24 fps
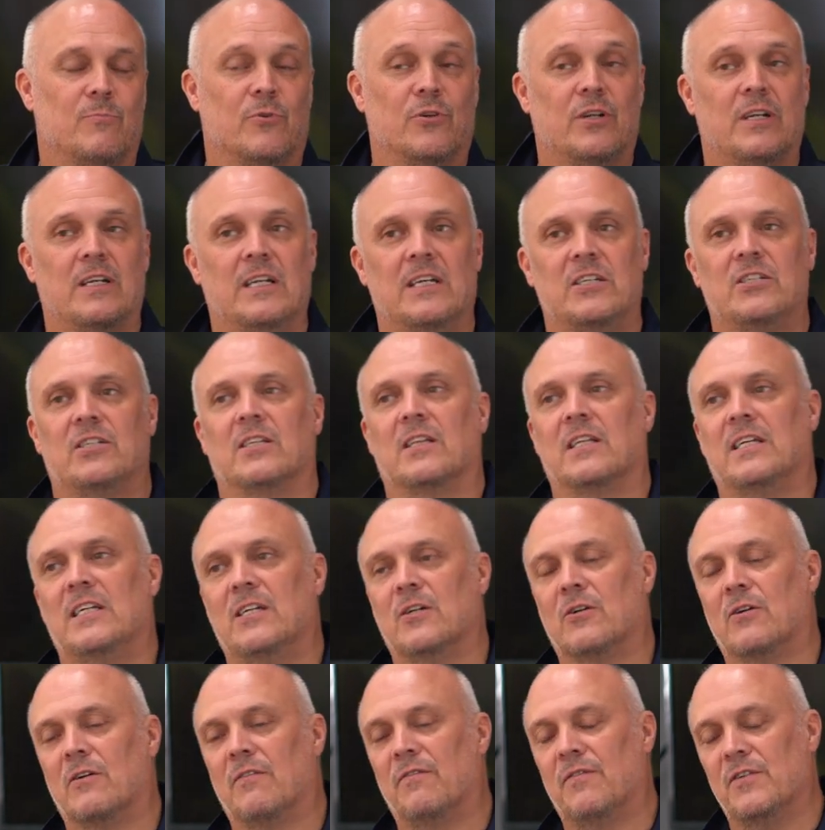But initially,
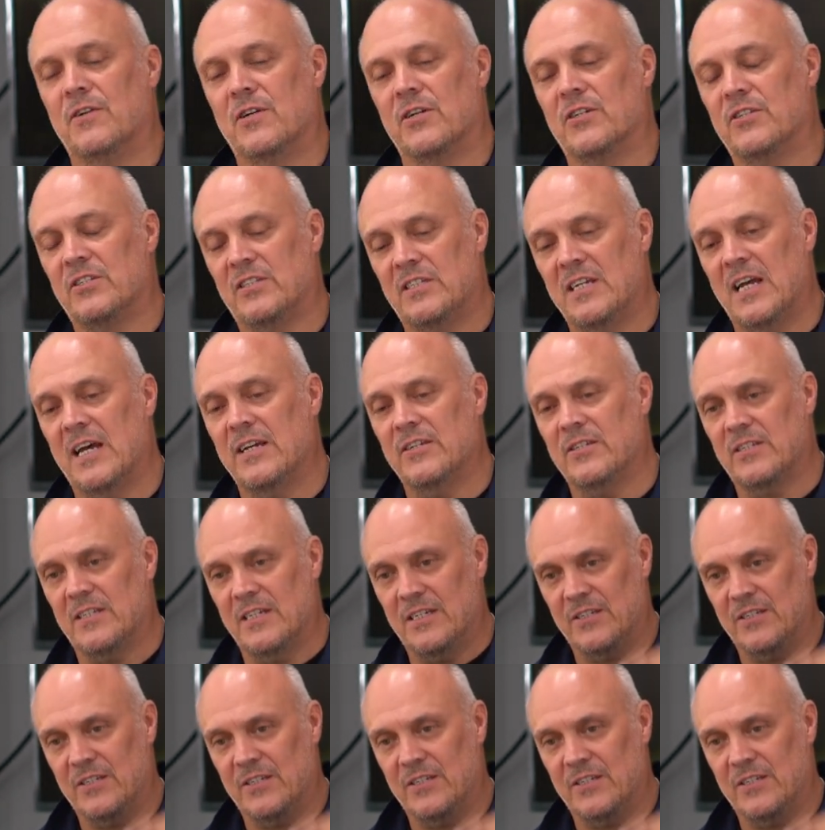your first test